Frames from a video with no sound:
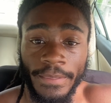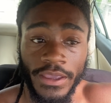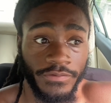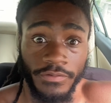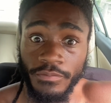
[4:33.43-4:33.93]

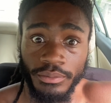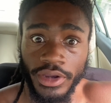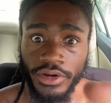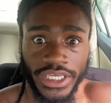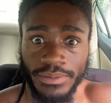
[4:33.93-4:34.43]
And from
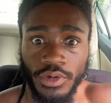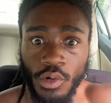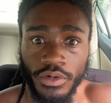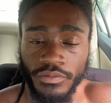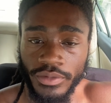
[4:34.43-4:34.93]
there, keep
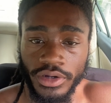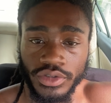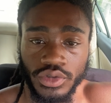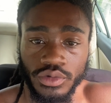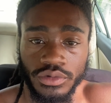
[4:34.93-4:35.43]
going from there
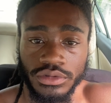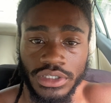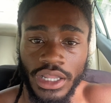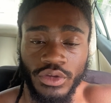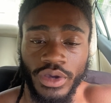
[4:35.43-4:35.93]
too. It's not
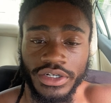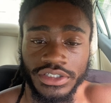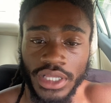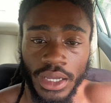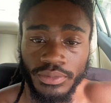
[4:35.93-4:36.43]
like you gotta
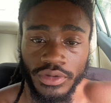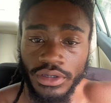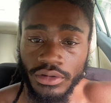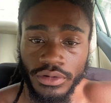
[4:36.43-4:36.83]
stop either,